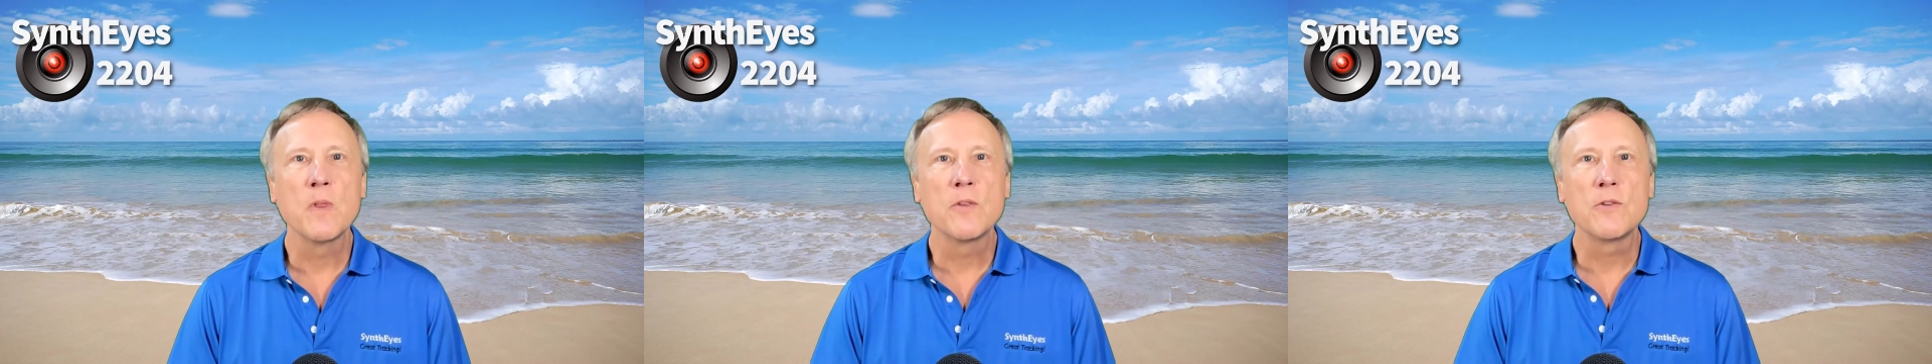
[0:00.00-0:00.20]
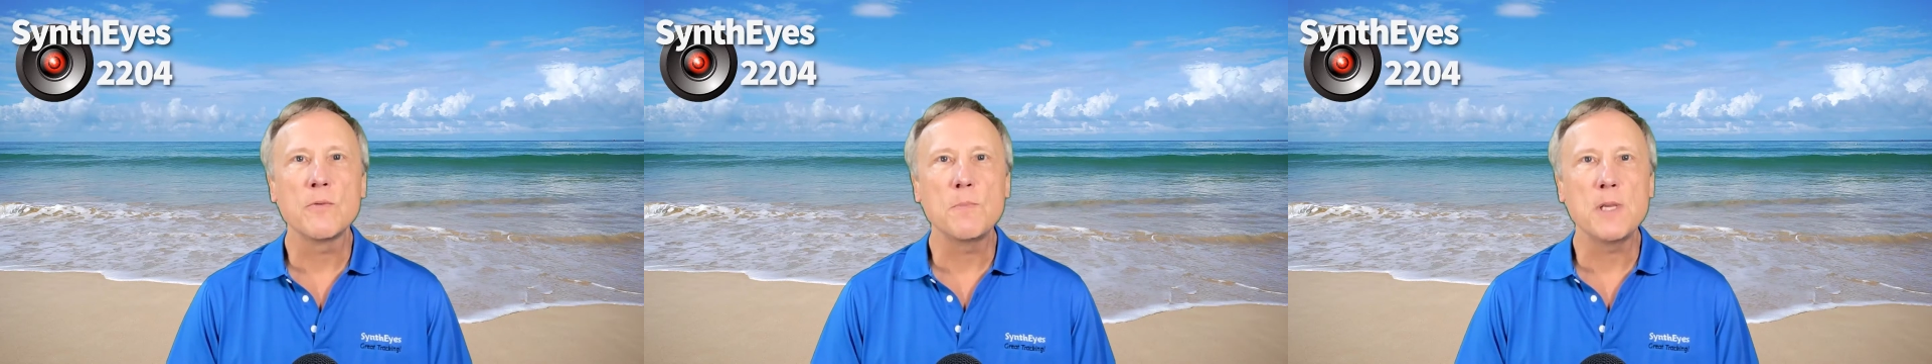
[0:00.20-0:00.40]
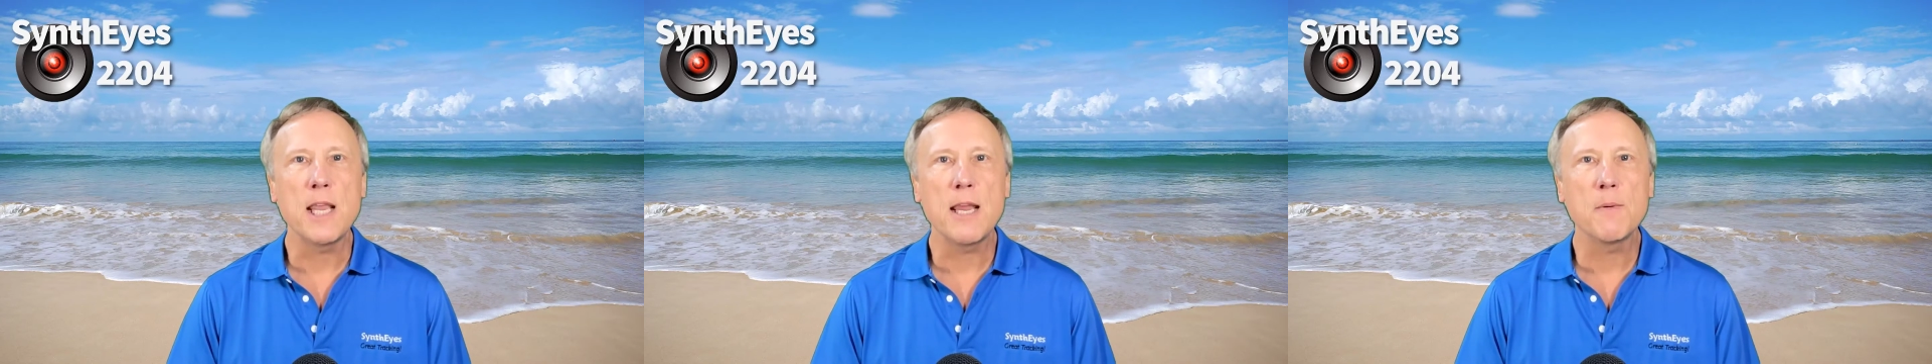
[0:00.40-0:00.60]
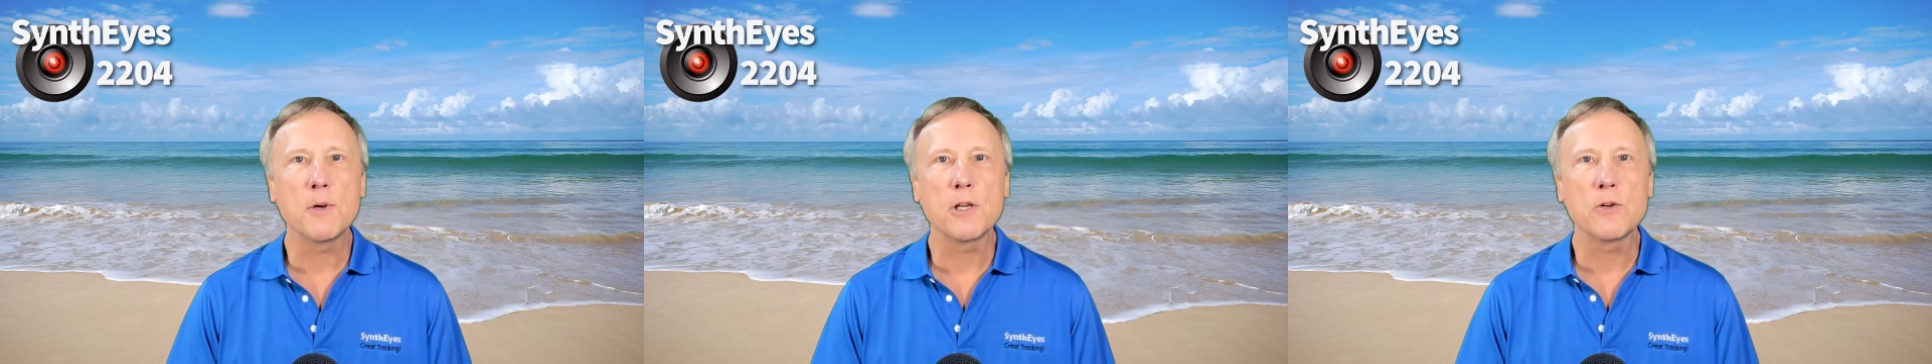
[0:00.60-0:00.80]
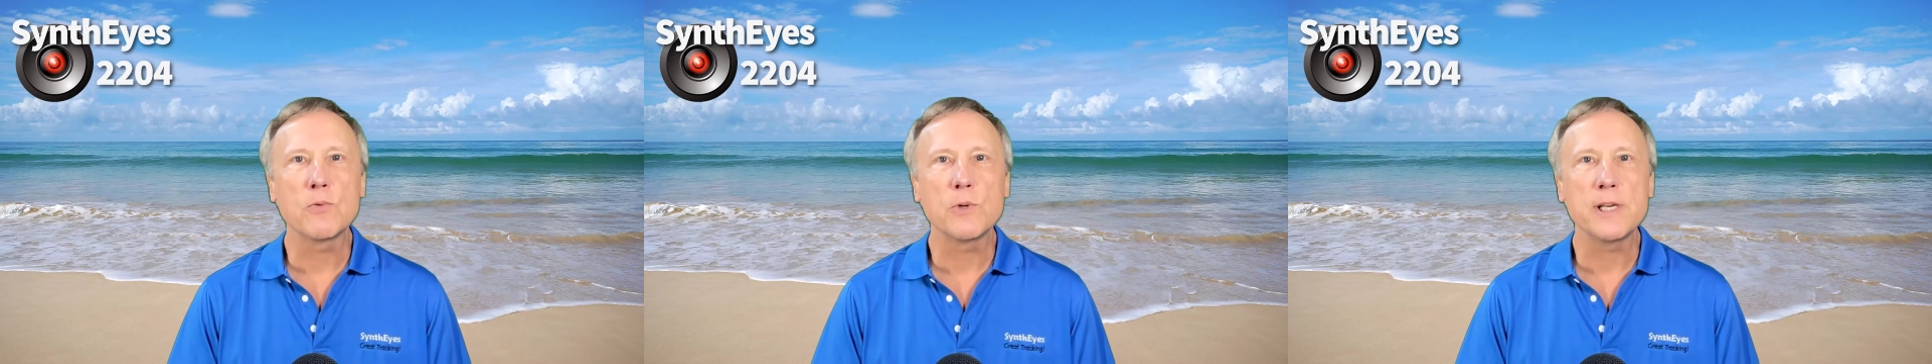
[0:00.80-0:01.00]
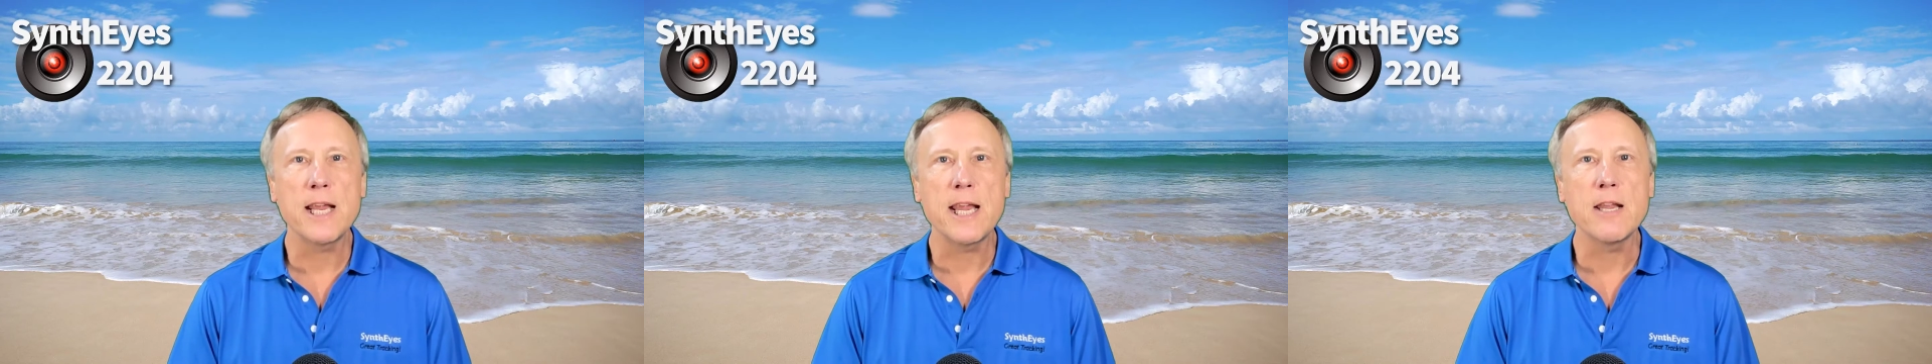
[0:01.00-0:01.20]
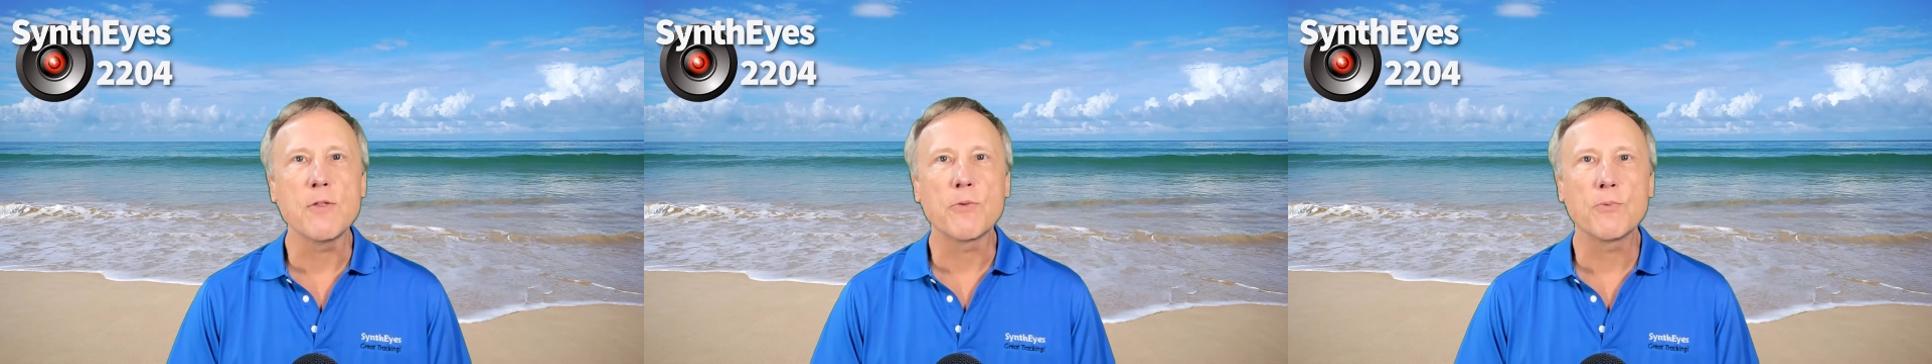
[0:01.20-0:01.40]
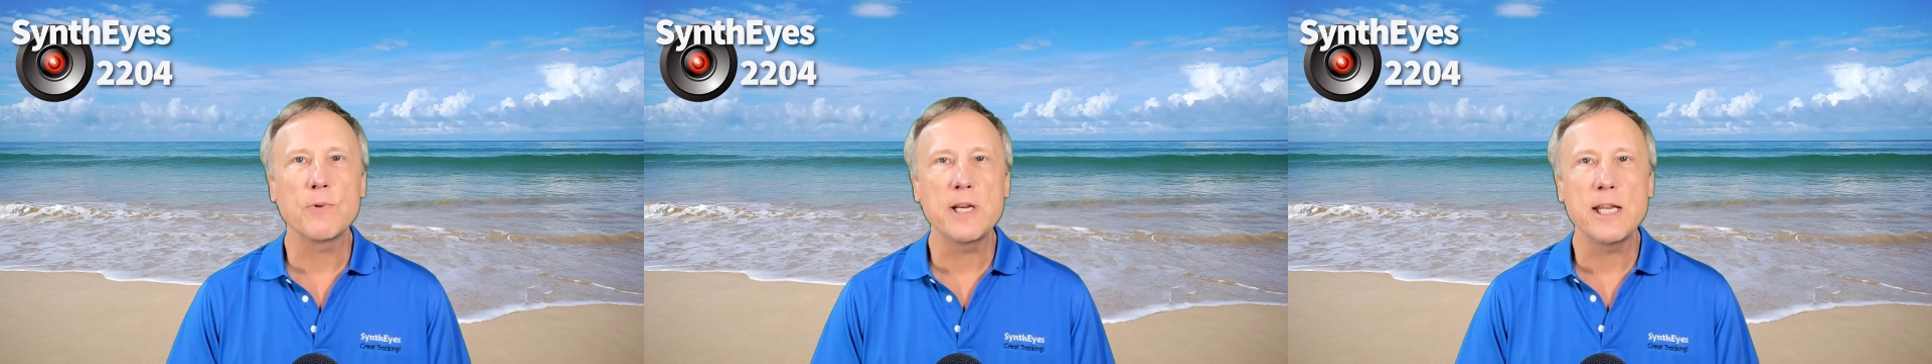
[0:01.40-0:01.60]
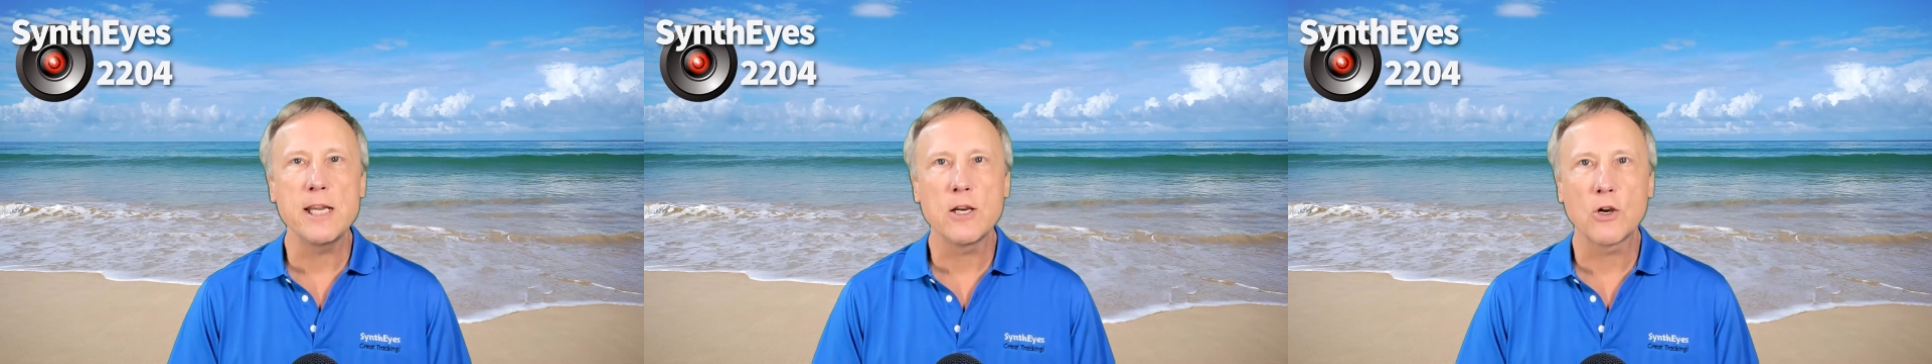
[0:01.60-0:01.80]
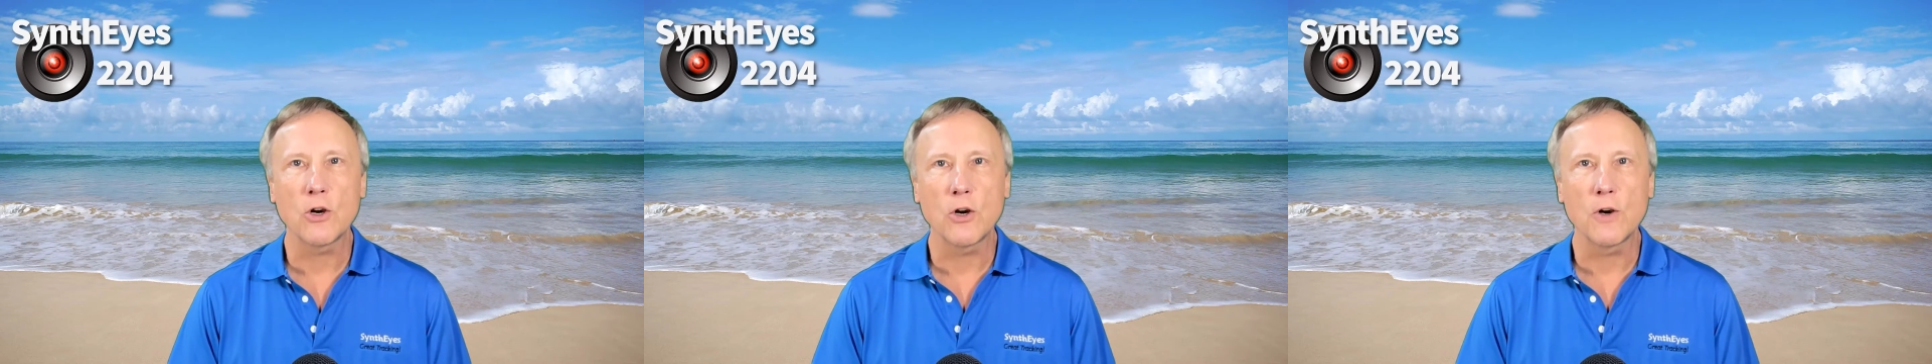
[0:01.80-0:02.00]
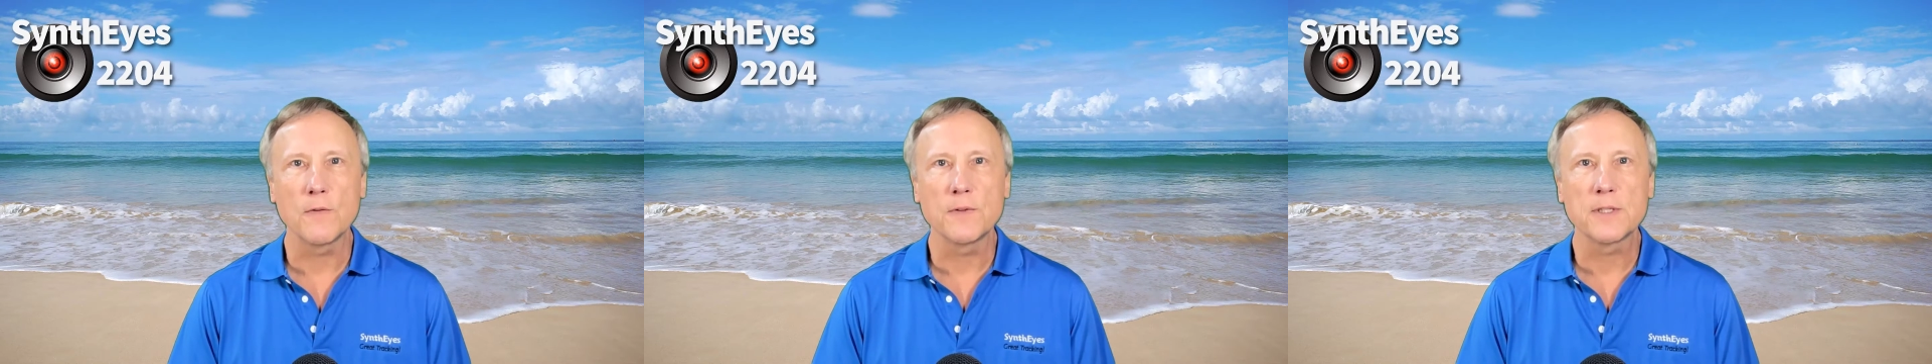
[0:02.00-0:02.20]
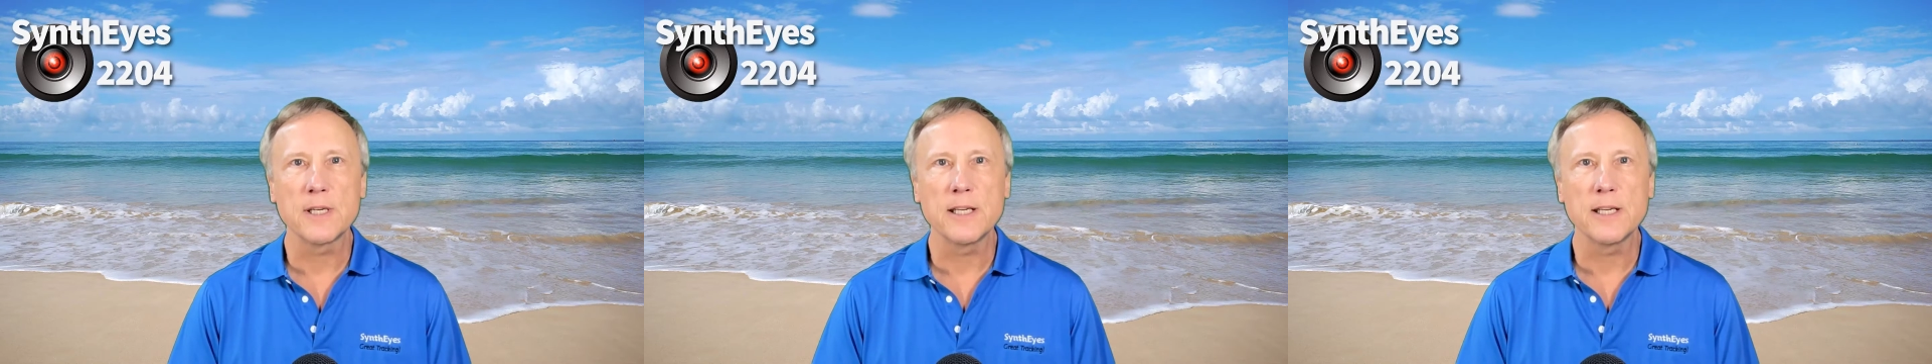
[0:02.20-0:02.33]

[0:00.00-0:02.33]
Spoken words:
to be able to create 3D curves